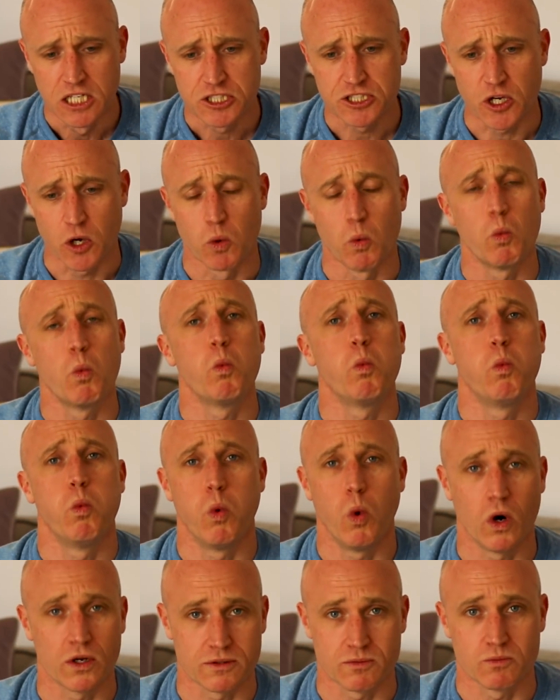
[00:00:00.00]
So
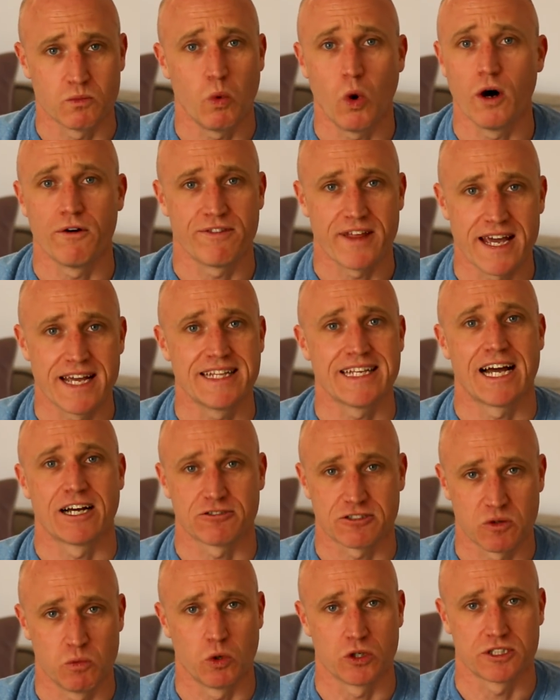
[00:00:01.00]
what have they
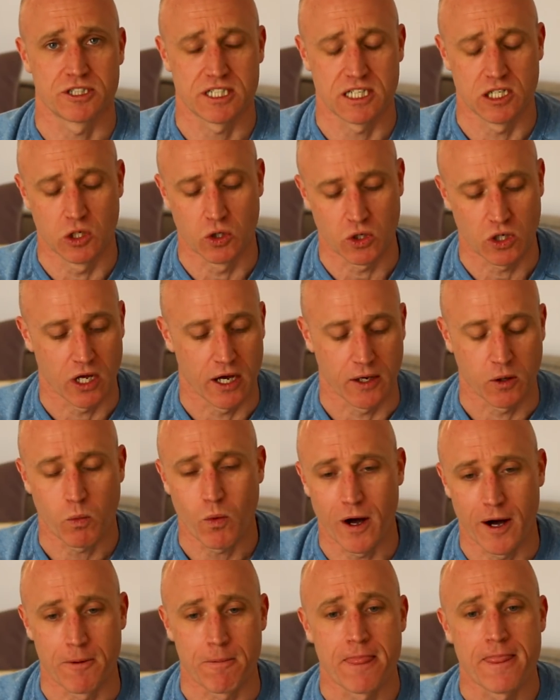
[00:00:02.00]
announced and what does it look
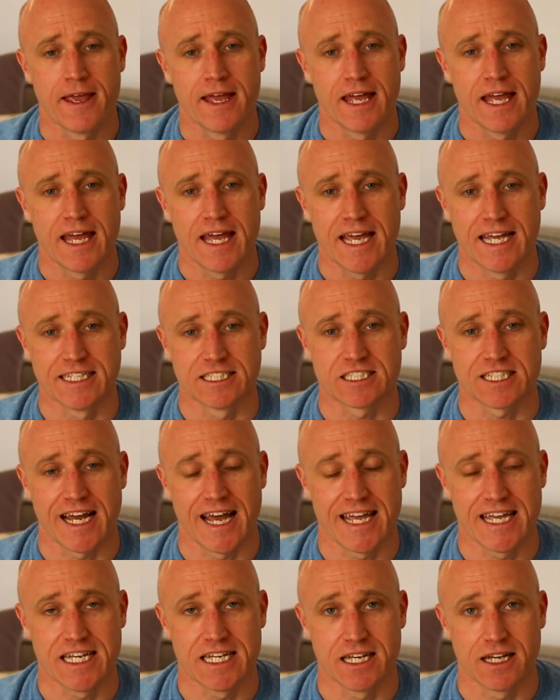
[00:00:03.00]
like? Well, it's
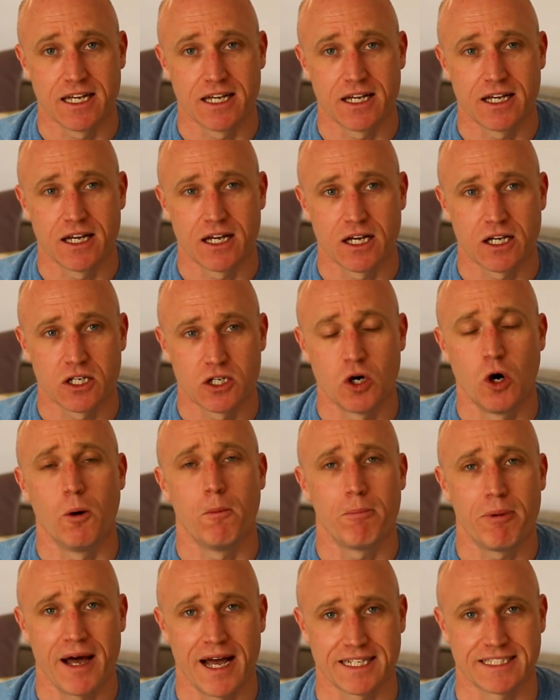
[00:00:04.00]
a
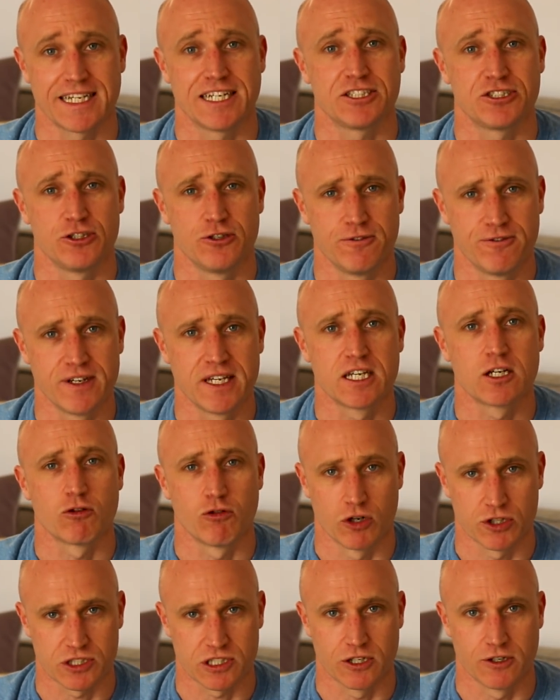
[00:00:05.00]
compact SUV
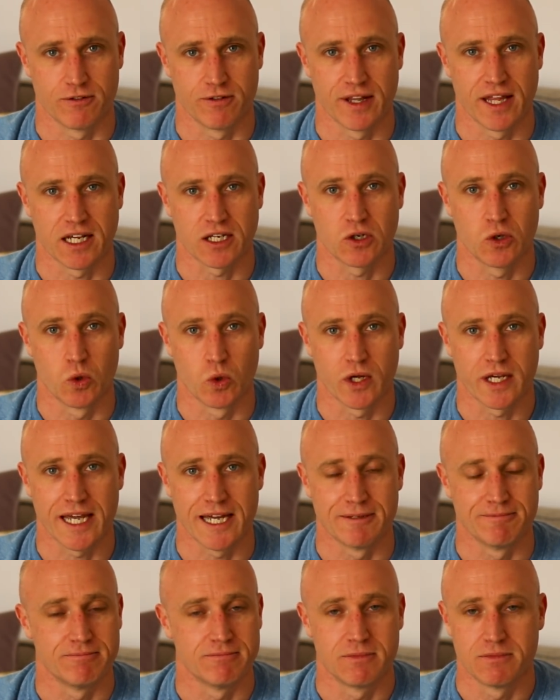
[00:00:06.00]
crossover, they're calling
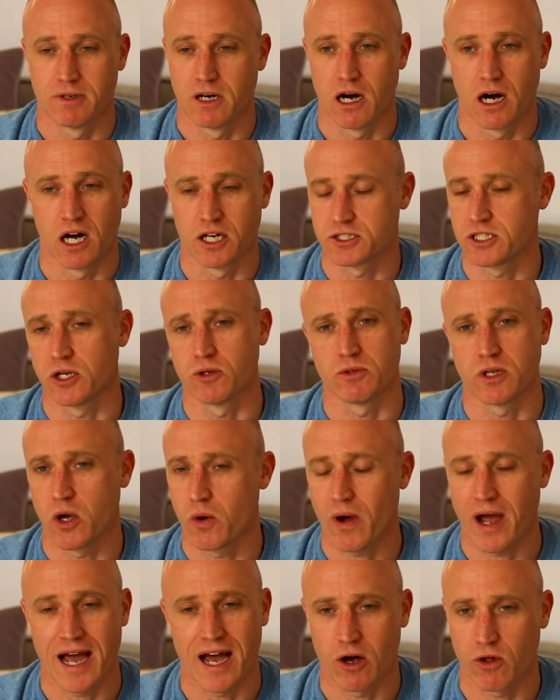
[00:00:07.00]
it. I don't
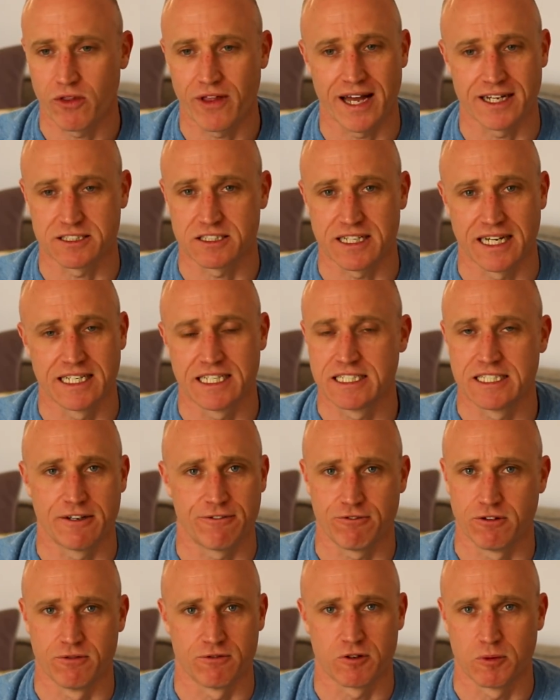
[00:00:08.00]
know how that's any
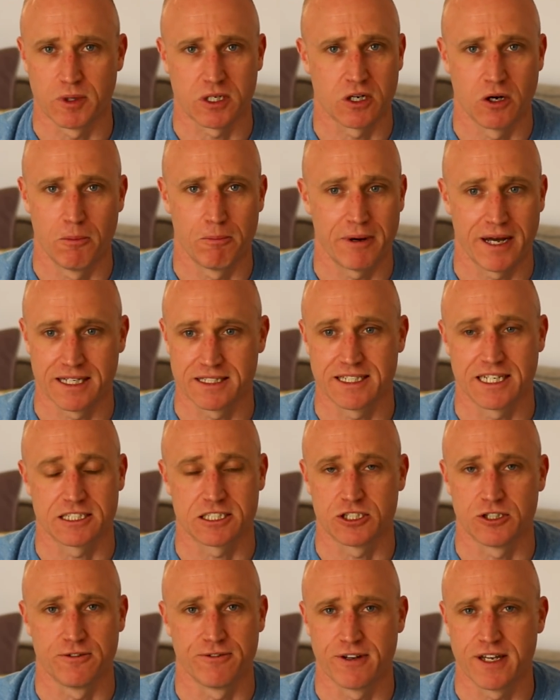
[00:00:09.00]
different from a compact
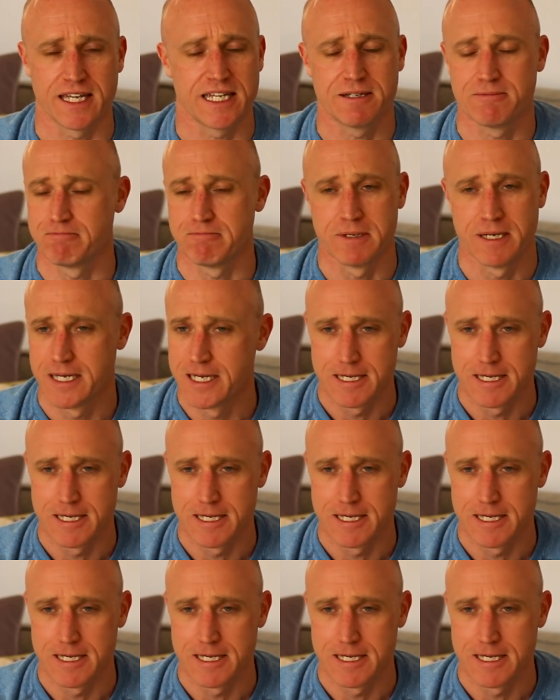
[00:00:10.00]
SUV.